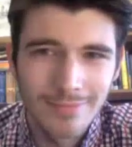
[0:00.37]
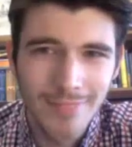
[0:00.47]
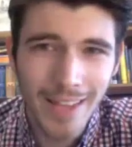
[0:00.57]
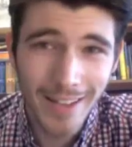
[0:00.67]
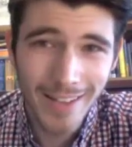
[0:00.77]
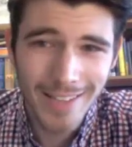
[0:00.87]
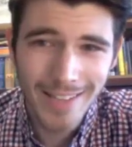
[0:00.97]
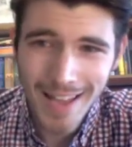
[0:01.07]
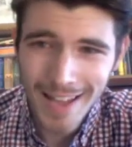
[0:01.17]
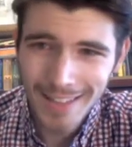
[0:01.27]
Hey guys,
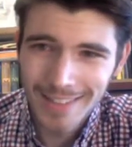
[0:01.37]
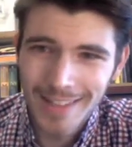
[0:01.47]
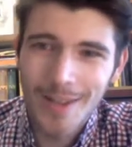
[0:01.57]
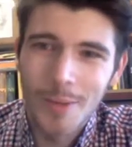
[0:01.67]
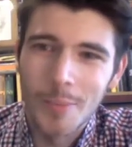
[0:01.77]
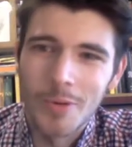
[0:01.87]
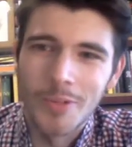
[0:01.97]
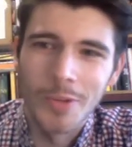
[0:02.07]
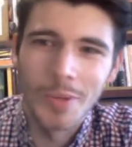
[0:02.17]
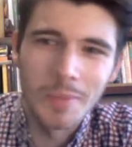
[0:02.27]
today I'll be
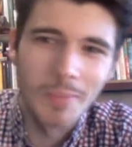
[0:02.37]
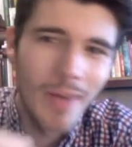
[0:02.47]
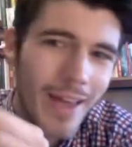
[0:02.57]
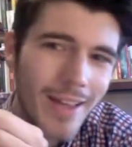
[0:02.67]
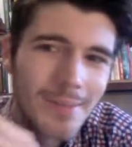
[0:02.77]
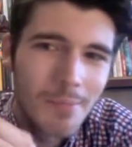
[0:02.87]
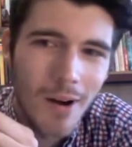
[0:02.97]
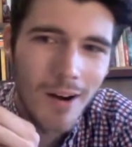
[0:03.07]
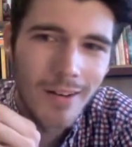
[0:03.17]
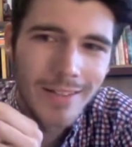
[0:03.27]
reviewing Pain
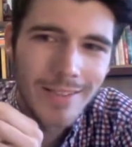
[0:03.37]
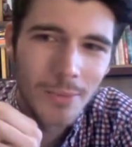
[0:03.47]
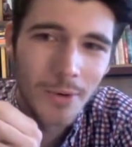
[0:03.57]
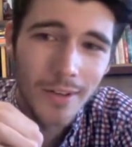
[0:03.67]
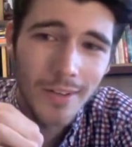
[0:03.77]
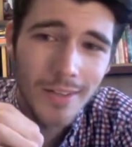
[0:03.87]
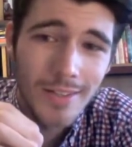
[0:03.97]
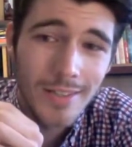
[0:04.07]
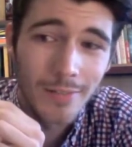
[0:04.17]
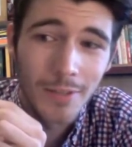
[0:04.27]
Party's Work,
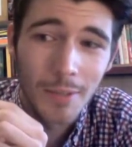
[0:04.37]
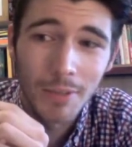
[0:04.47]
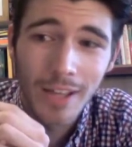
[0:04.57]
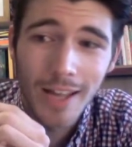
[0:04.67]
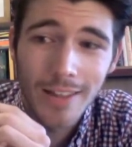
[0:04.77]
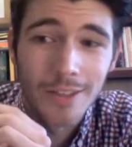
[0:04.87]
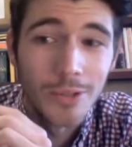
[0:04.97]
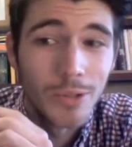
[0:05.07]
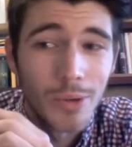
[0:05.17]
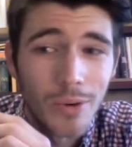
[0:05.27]
Sylvia Plath in New
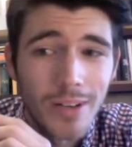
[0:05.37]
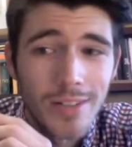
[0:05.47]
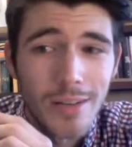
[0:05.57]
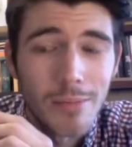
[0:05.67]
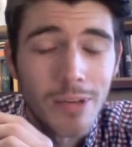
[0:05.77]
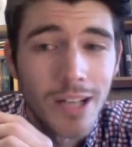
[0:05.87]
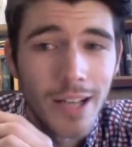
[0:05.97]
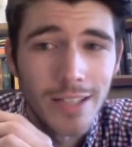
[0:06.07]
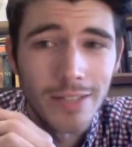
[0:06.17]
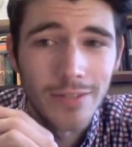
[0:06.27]
York, Summer
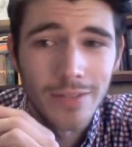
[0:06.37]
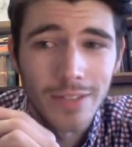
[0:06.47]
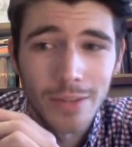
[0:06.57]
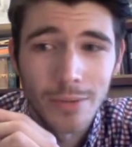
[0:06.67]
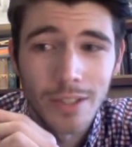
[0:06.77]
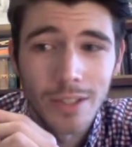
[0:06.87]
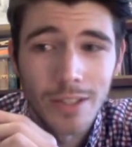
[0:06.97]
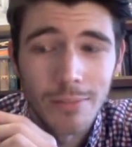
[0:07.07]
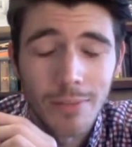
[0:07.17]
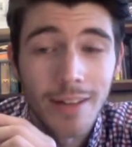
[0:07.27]
1953,
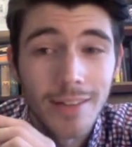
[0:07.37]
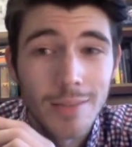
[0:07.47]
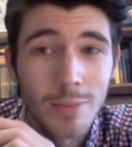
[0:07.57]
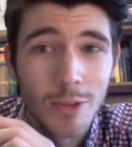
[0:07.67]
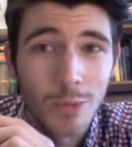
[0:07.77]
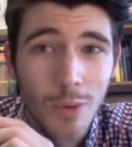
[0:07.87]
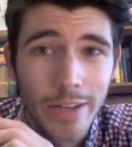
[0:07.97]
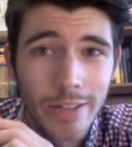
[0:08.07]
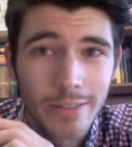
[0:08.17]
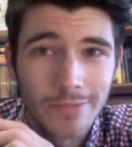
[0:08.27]
by Elizabeth
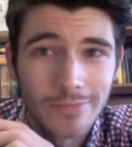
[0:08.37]
Winder.